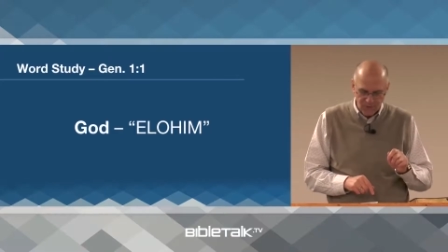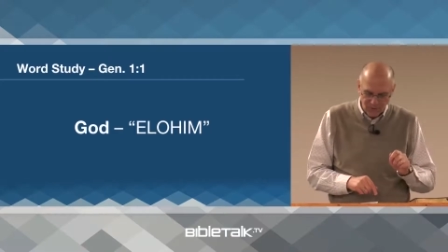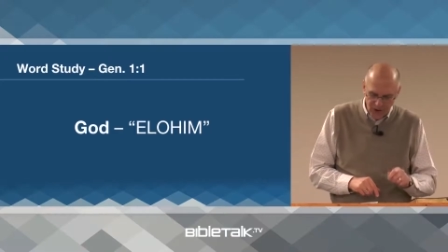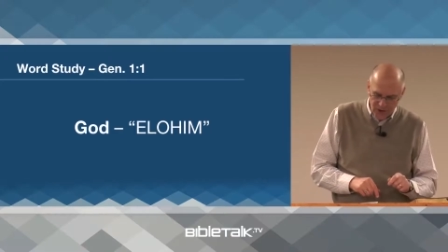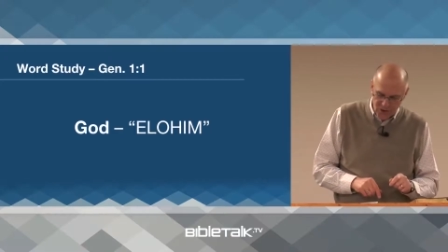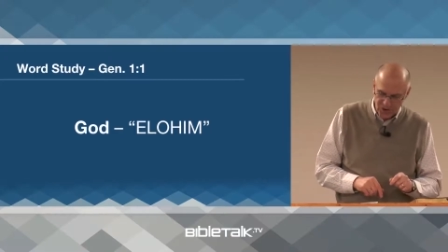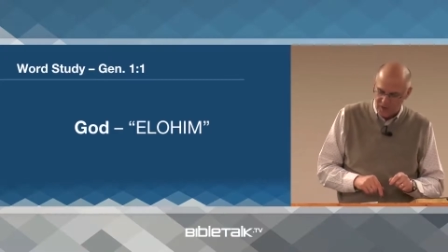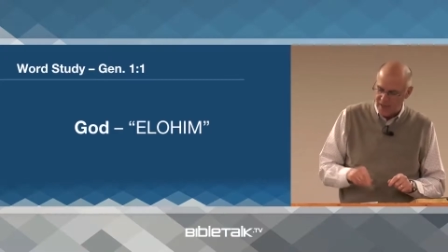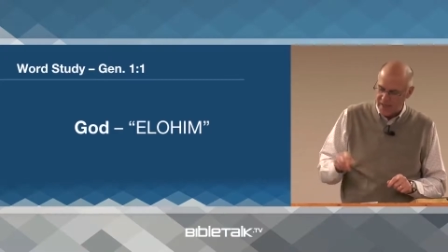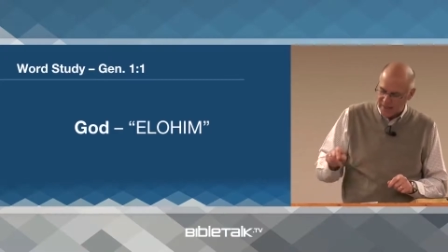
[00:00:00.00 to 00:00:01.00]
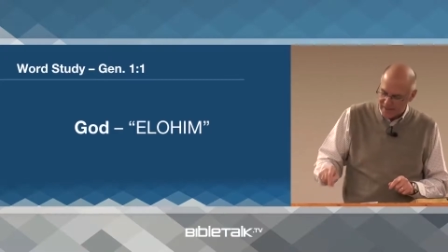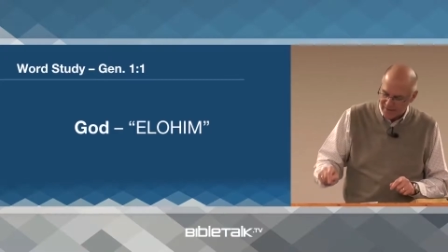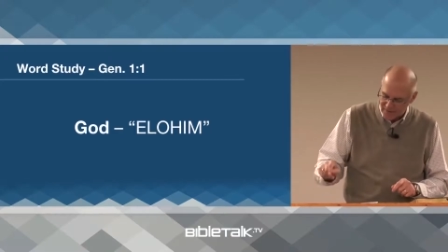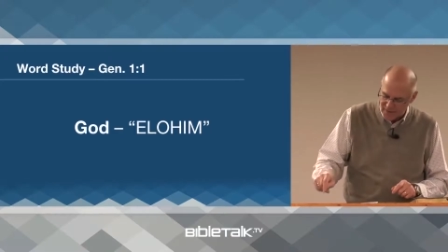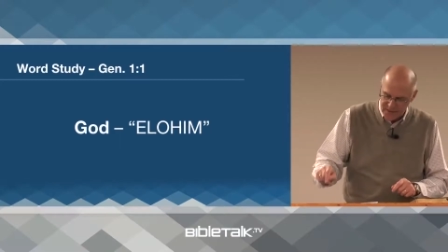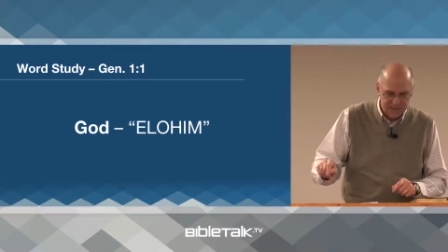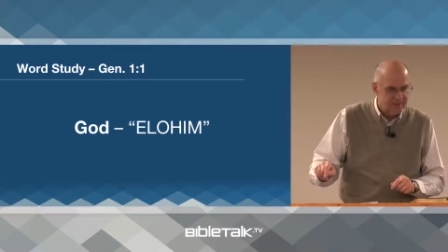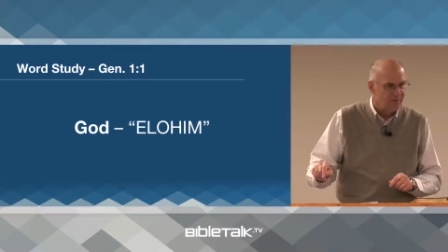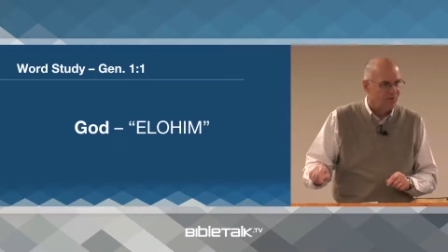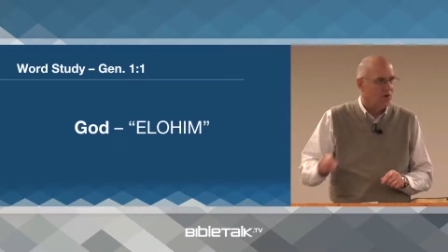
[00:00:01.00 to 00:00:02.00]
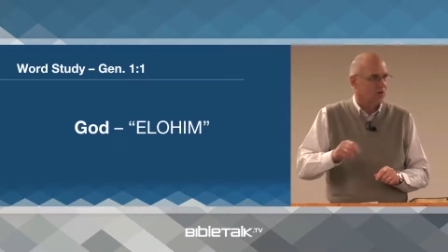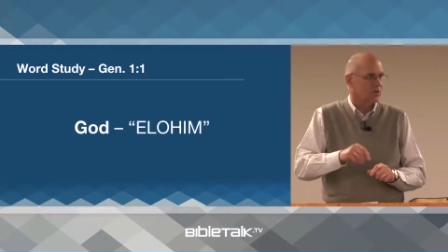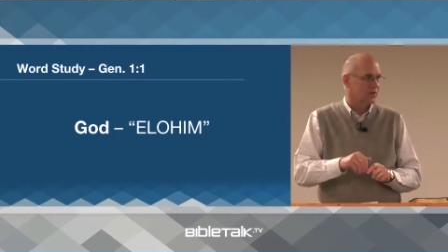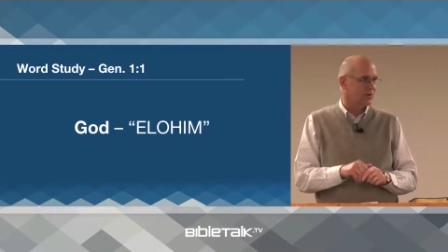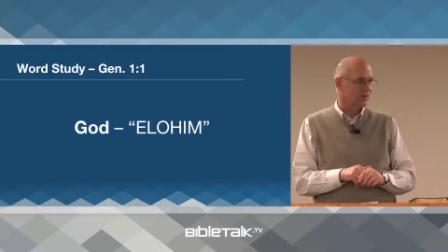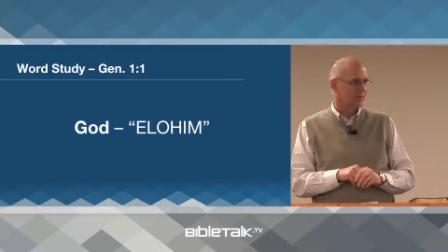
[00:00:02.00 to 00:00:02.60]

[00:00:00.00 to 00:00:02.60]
fashion in this verse.